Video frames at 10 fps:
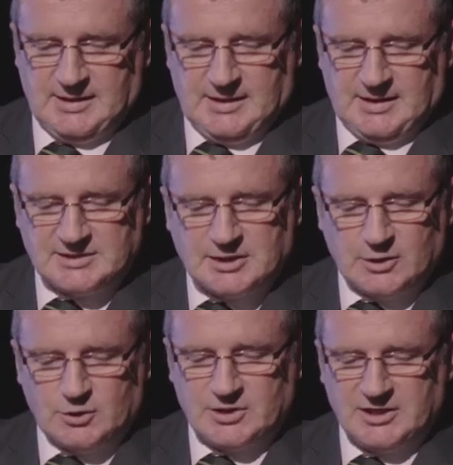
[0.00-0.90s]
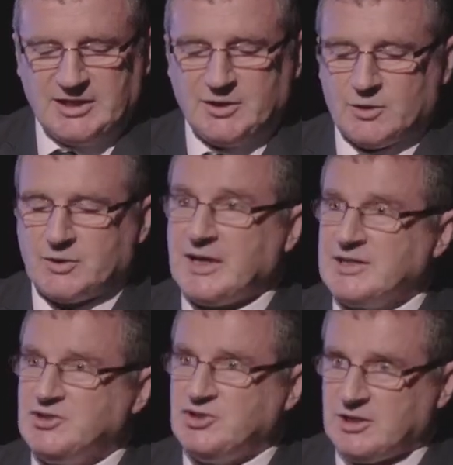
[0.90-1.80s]
is colloquially known
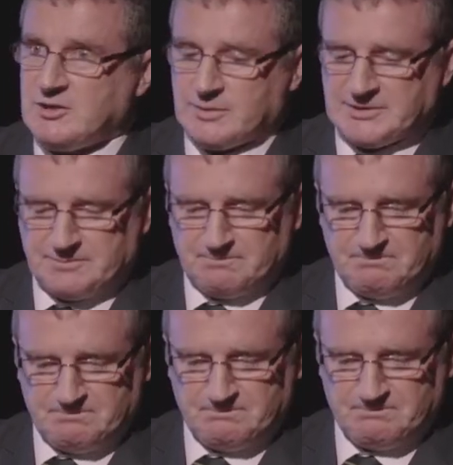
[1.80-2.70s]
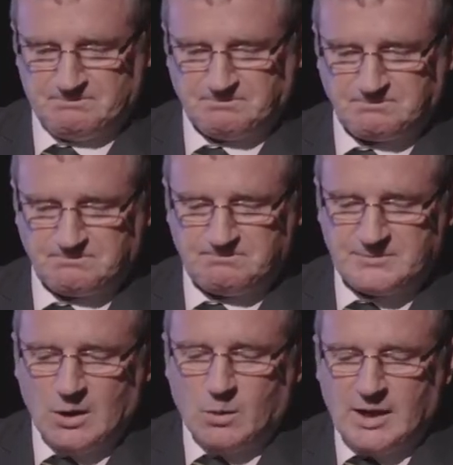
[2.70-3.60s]
as jingoism,
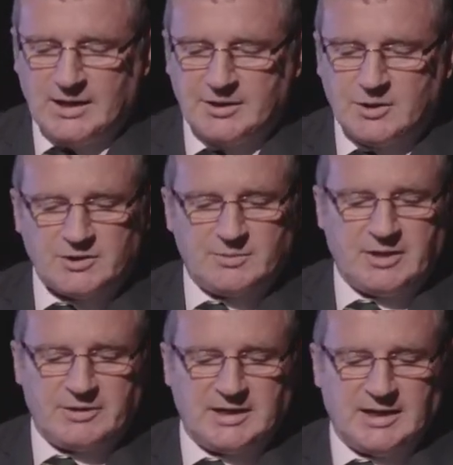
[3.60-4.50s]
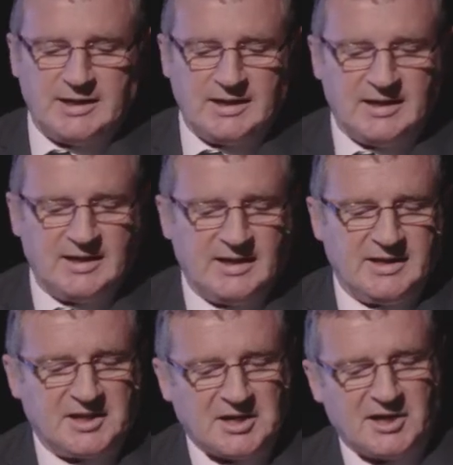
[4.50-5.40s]
while in North America,
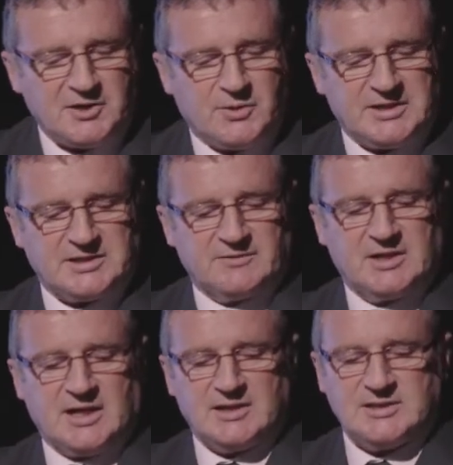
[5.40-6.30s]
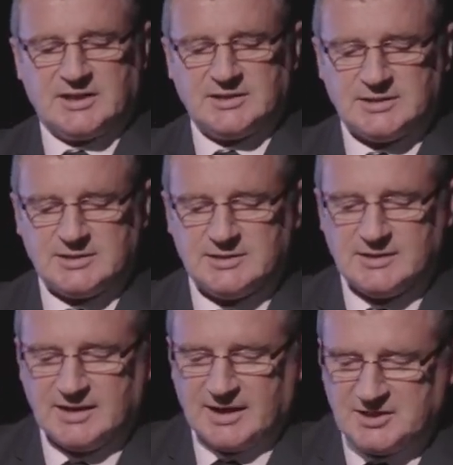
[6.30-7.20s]
the conquest of the continent
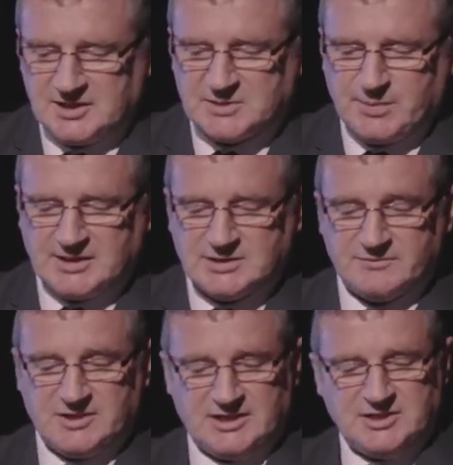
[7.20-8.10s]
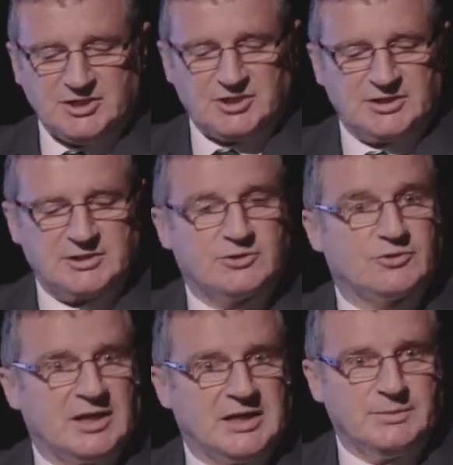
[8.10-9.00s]
at the expense of the indigenous
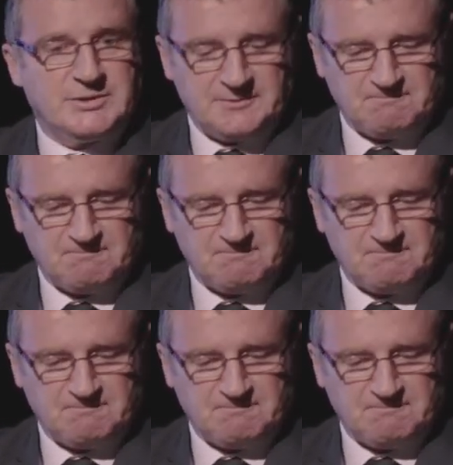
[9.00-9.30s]
tribes